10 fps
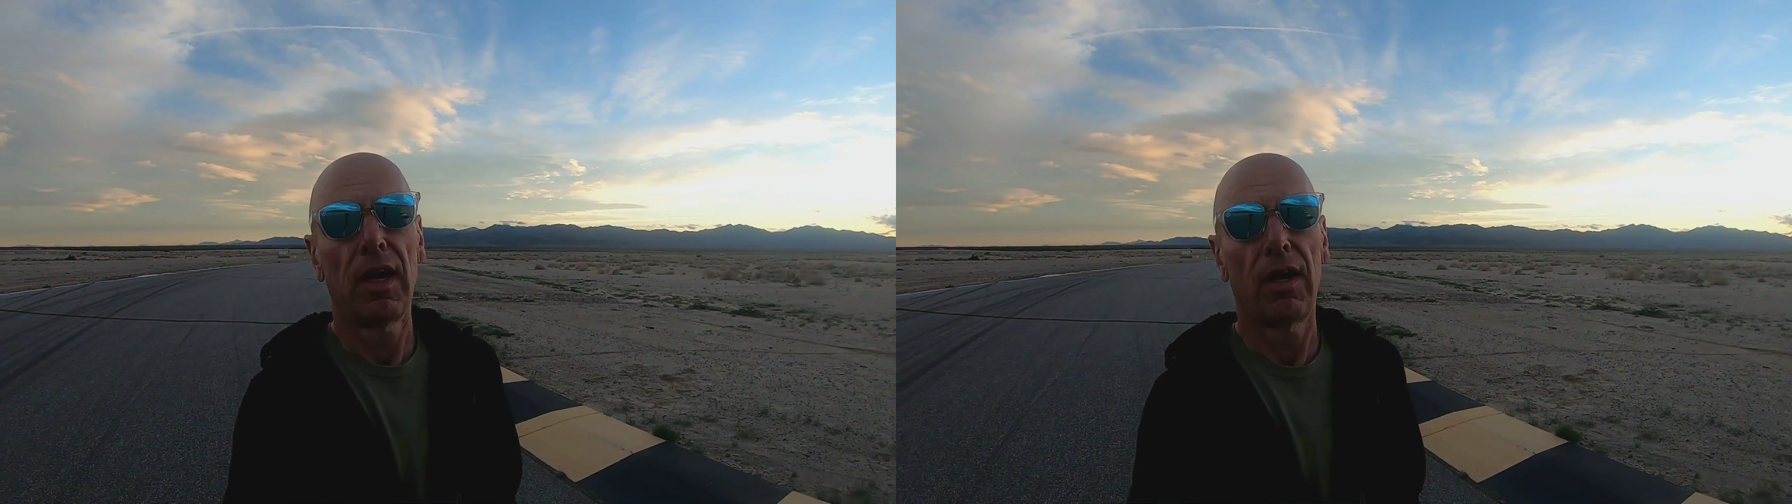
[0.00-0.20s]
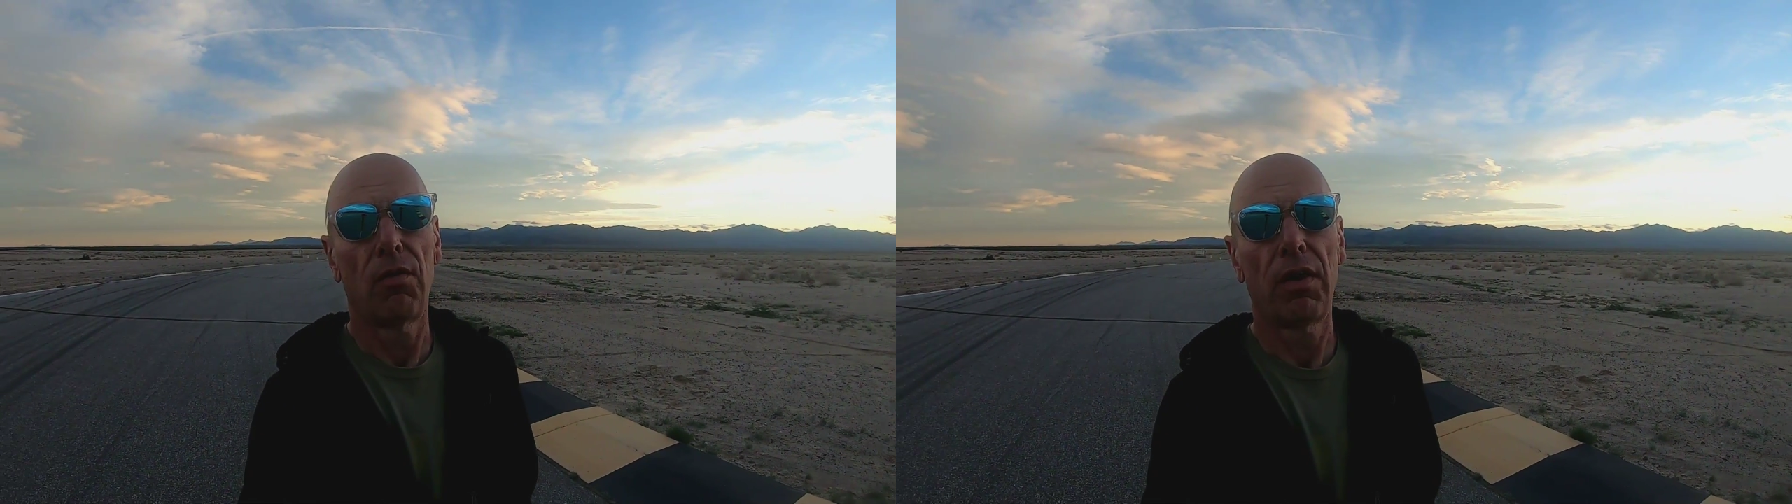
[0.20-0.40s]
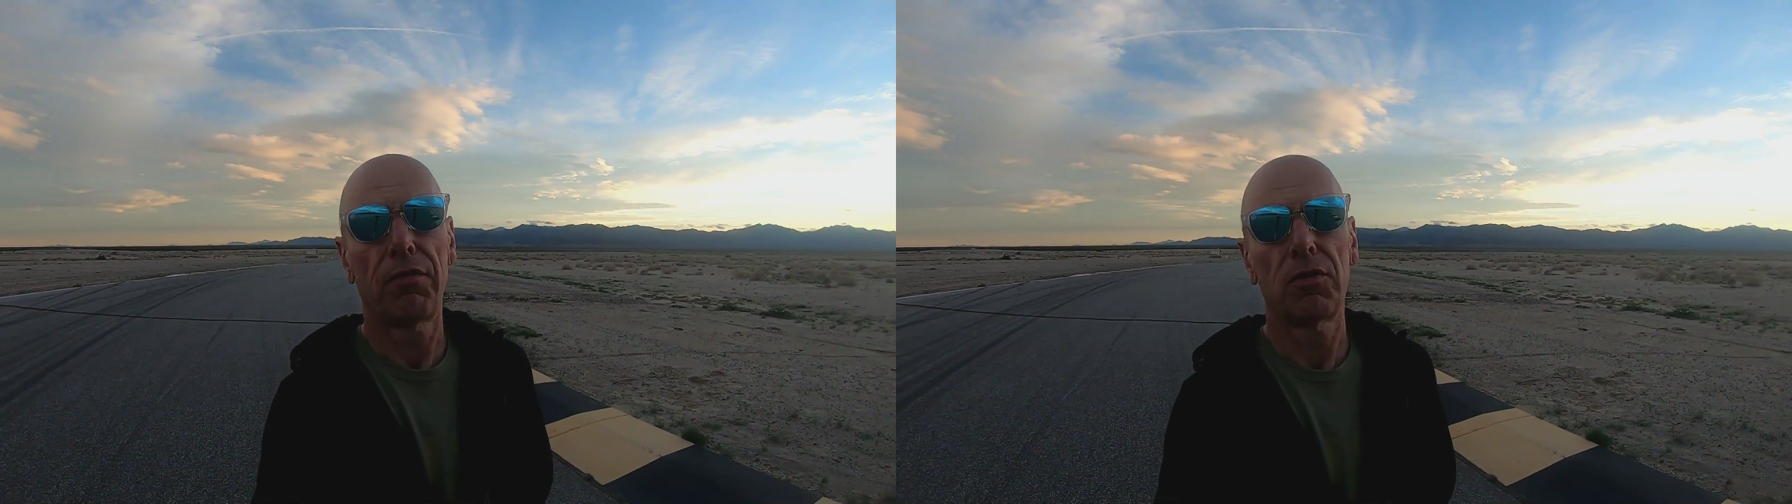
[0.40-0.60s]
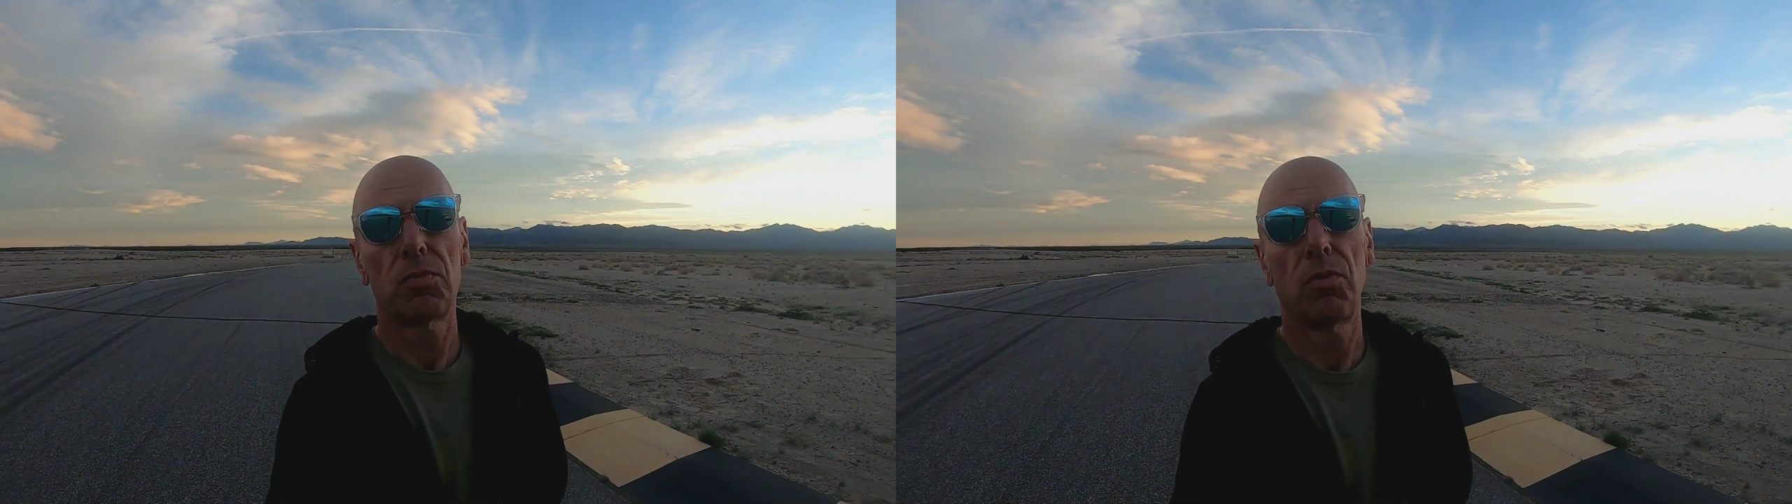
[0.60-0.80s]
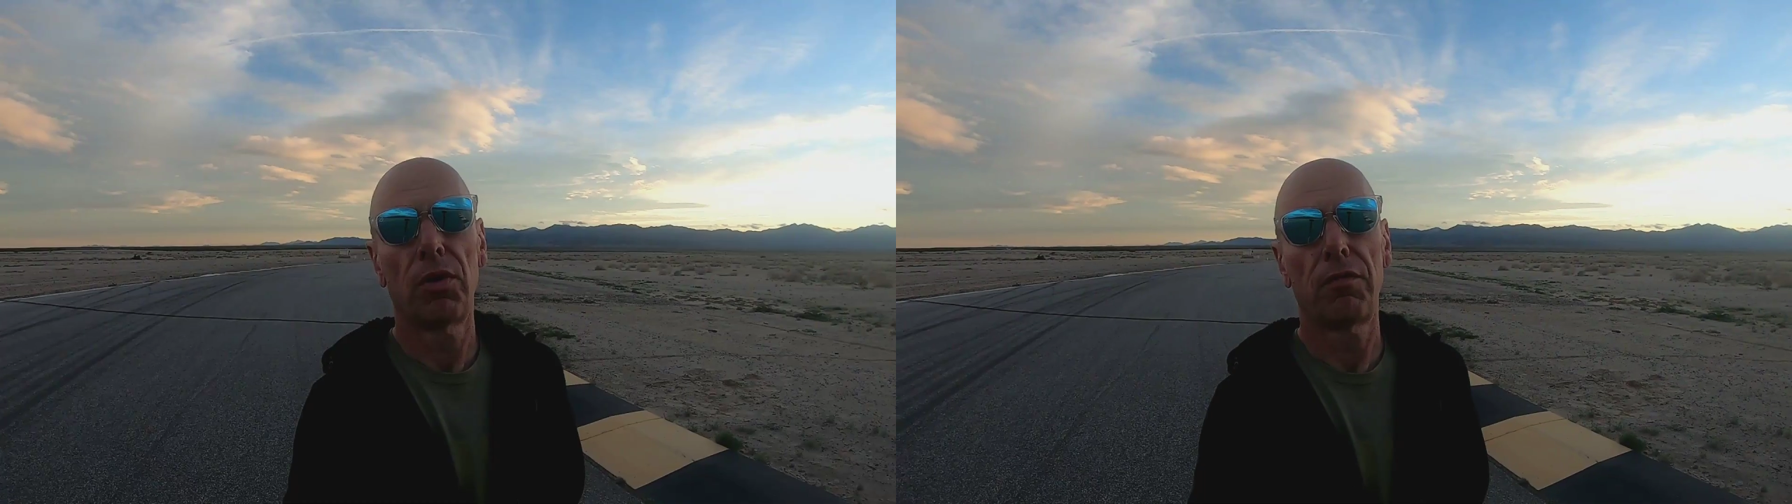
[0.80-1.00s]
and a
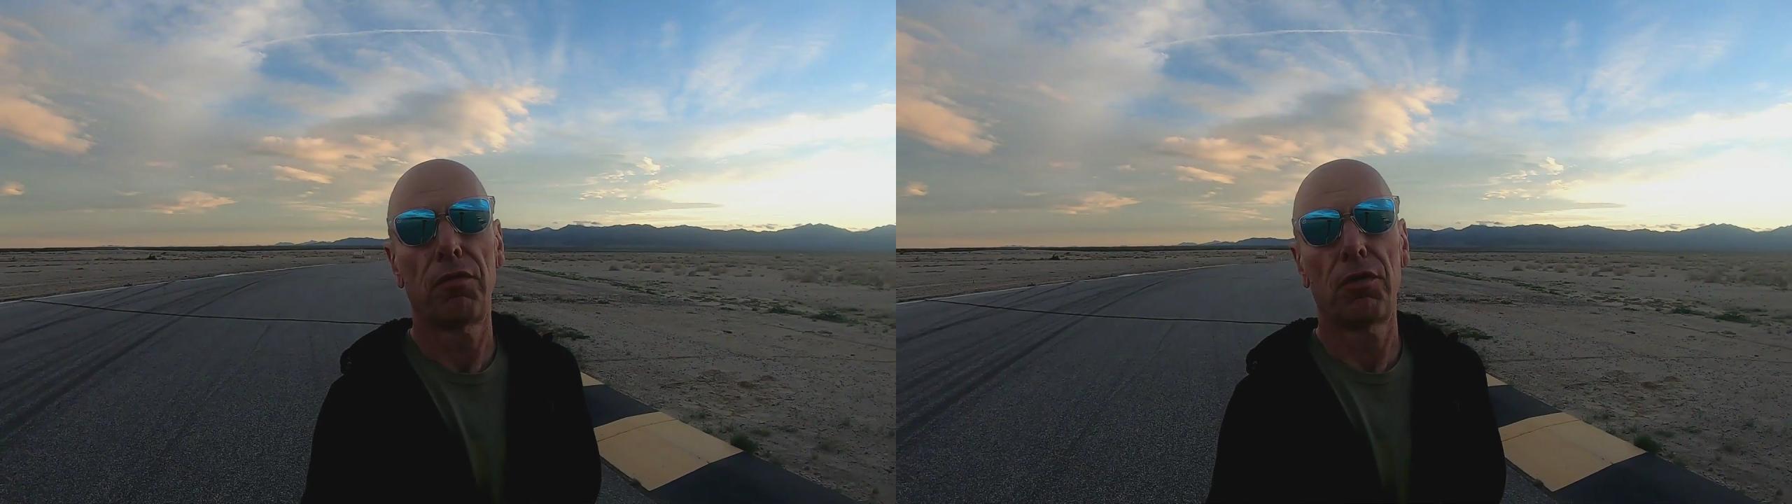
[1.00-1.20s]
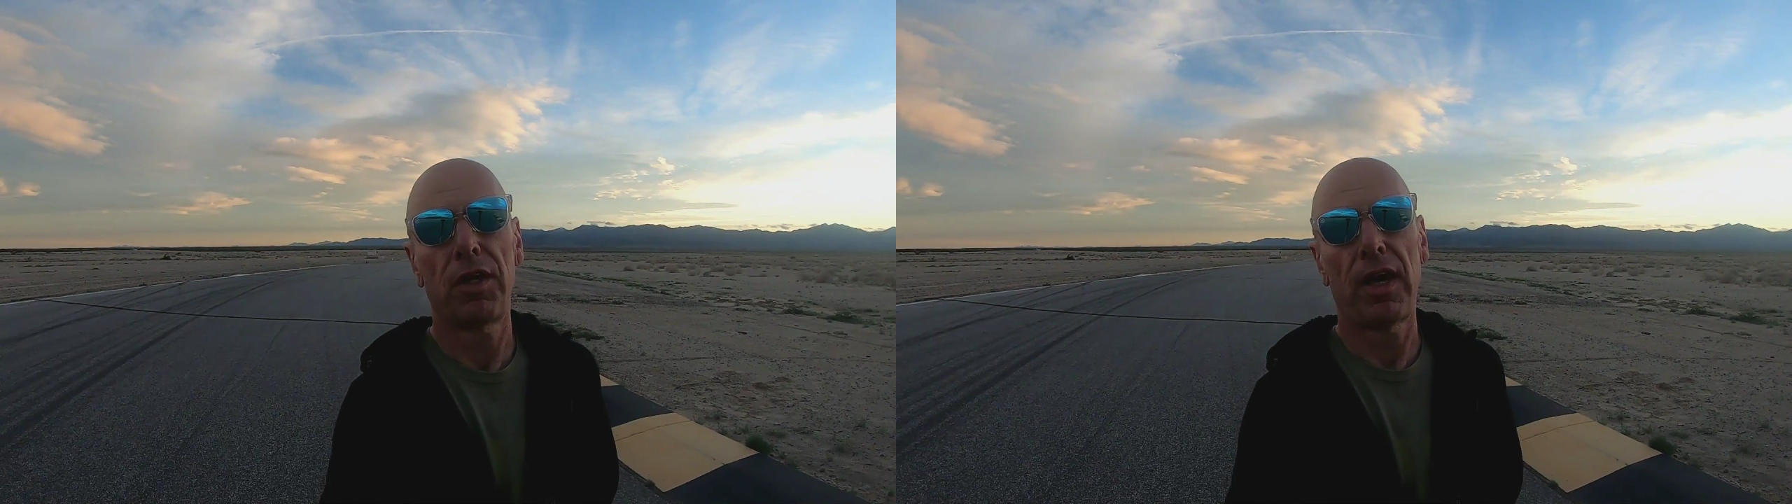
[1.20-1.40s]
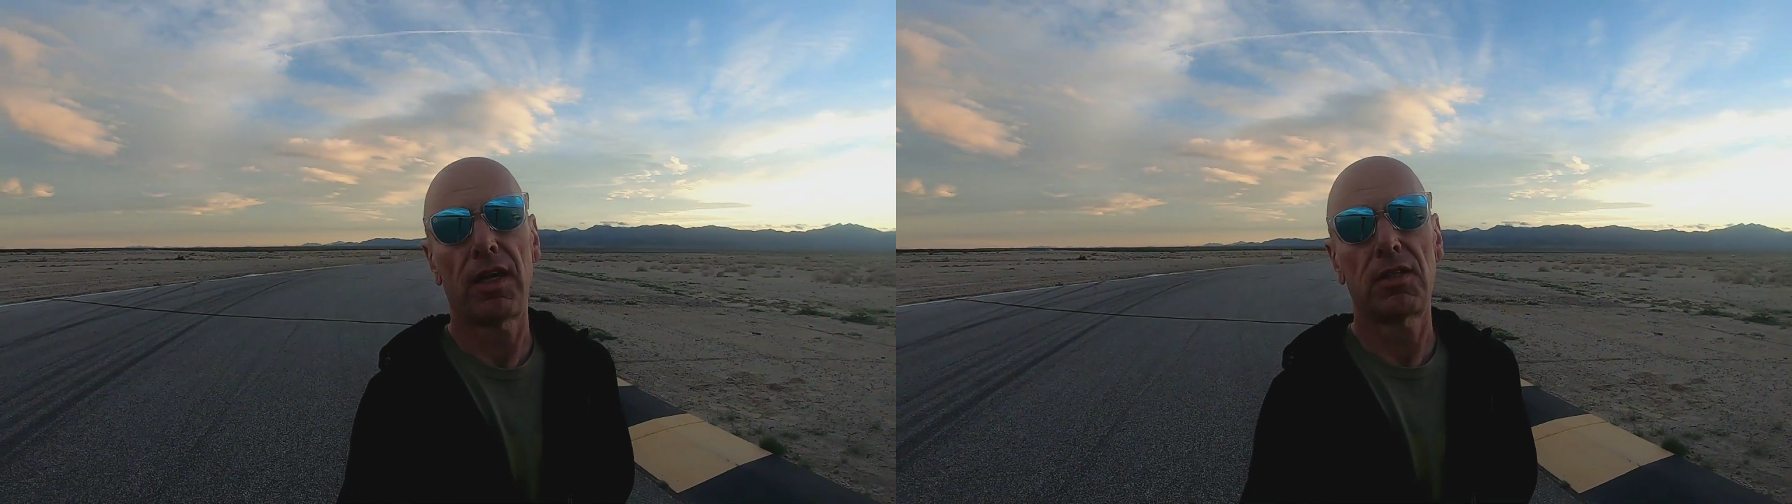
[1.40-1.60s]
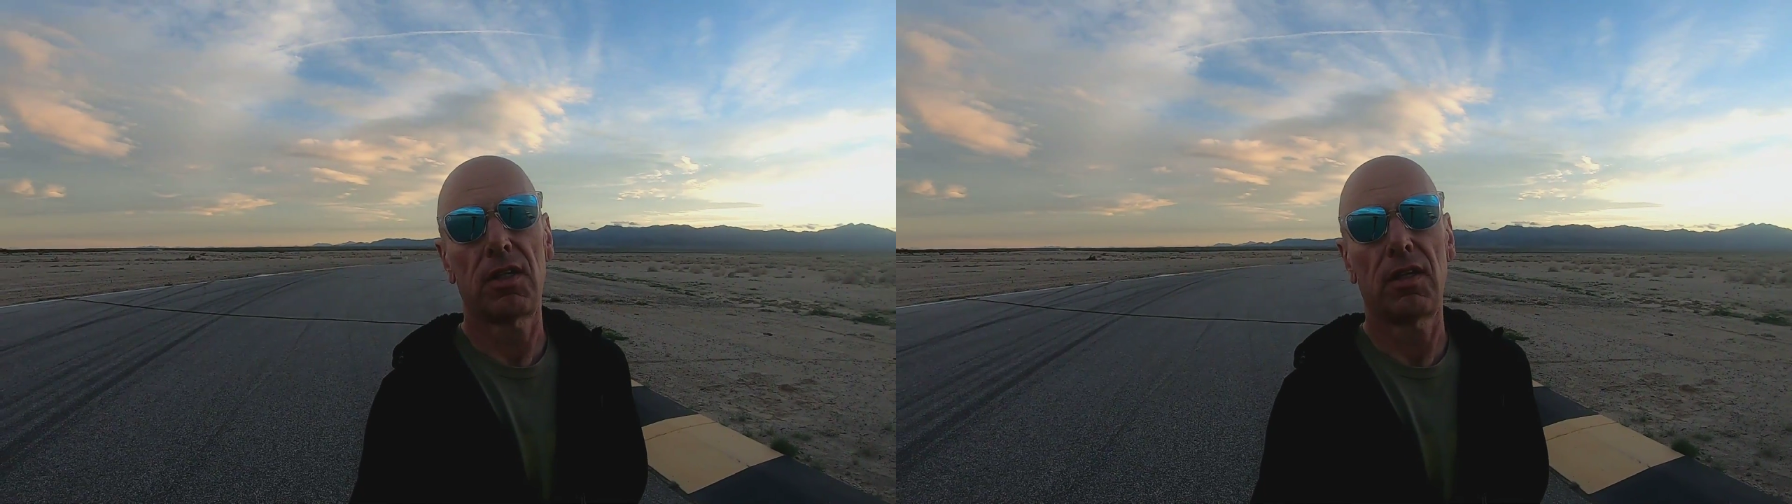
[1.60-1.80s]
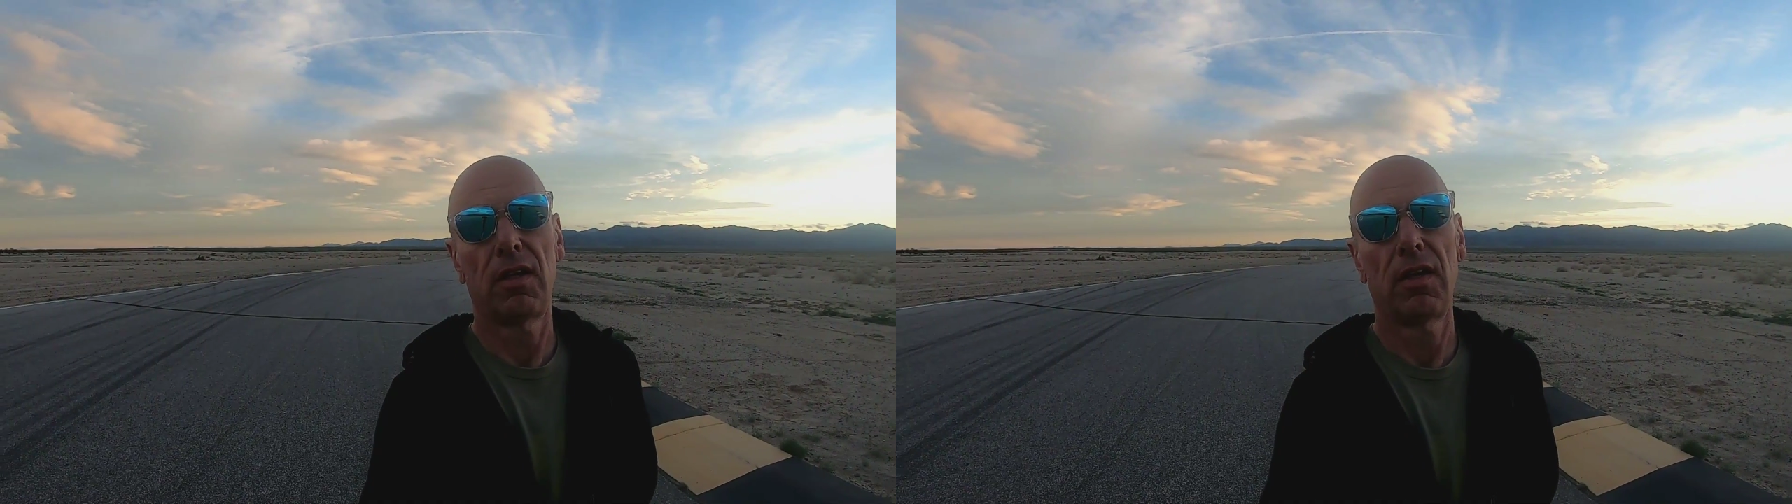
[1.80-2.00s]
reference point for the exit.